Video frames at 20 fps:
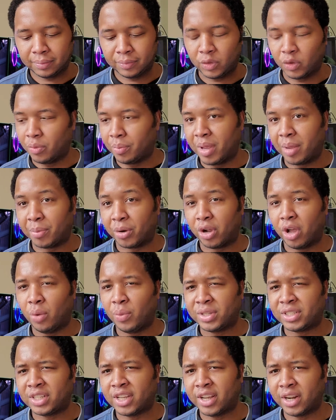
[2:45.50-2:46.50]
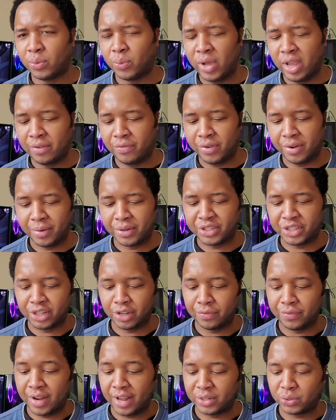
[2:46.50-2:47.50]
You remember, always cut away from
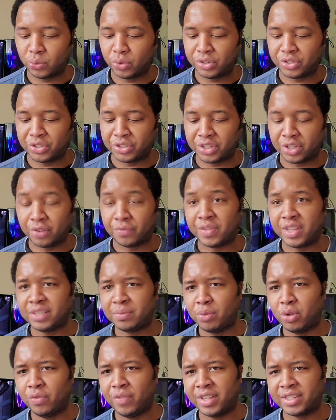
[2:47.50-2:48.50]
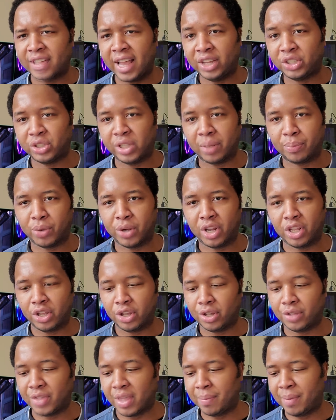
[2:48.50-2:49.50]
yourself, not towards yourself. This movie is actually pretty
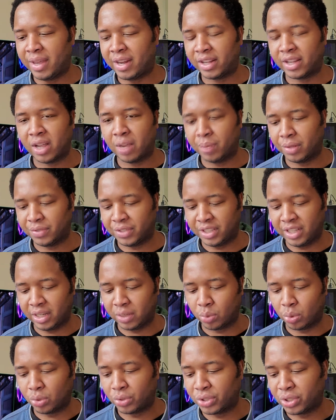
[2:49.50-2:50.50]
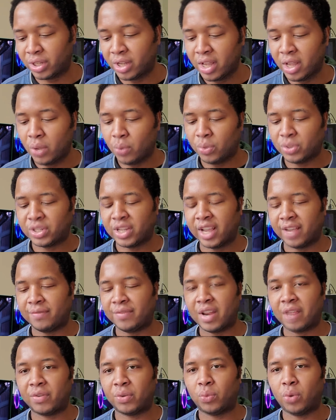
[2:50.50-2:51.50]
good. They made a couple of sequels, which I
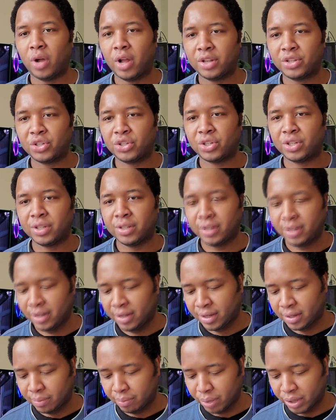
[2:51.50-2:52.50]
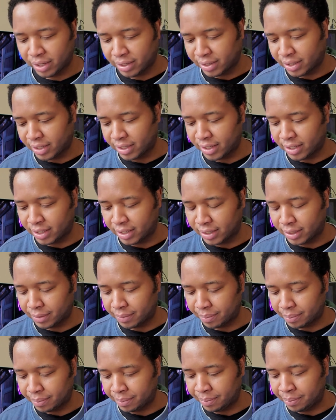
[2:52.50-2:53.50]
have never watched, but
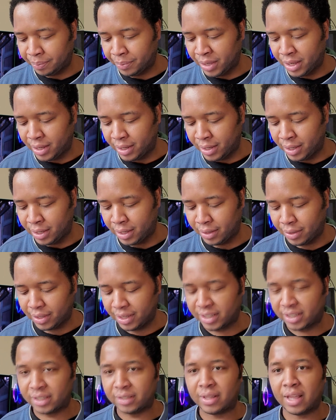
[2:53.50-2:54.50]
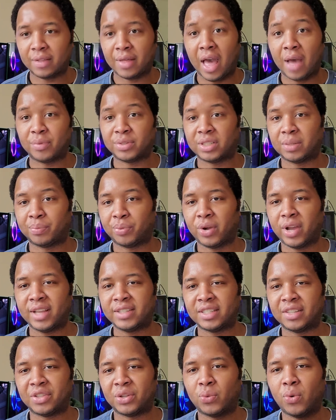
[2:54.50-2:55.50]
this, I was
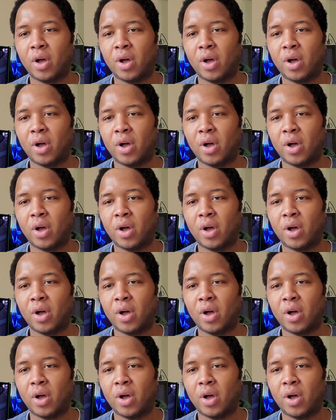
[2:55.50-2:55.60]
surprised at the